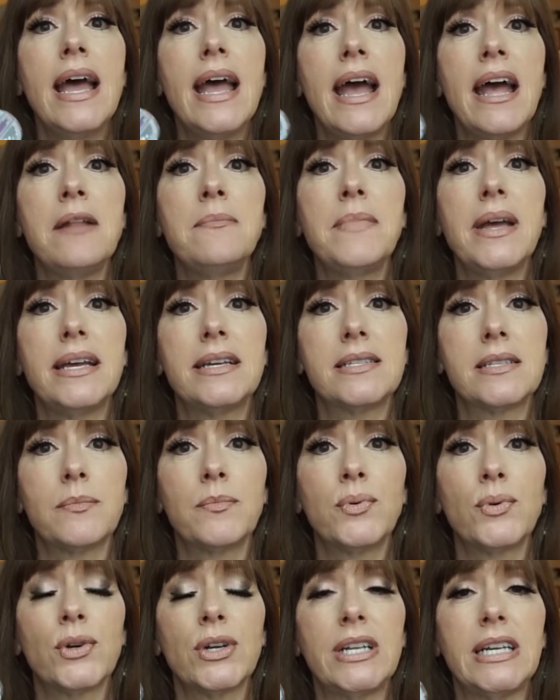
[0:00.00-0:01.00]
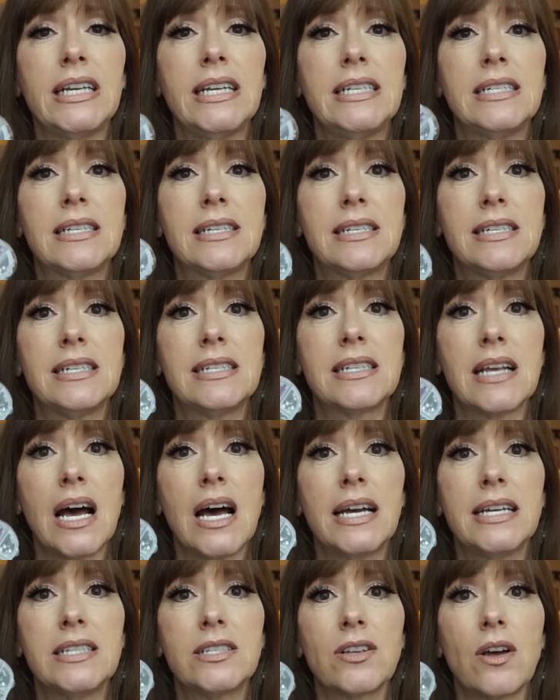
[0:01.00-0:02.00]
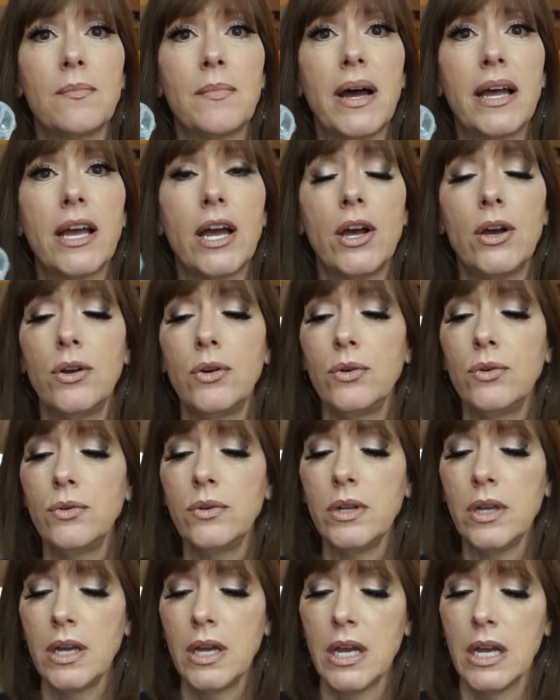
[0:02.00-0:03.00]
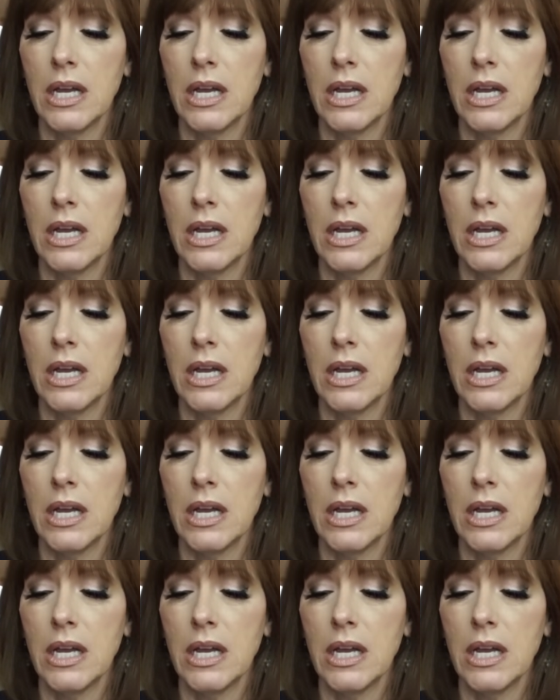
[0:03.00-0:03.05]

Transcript: and make some pretty designs on my own.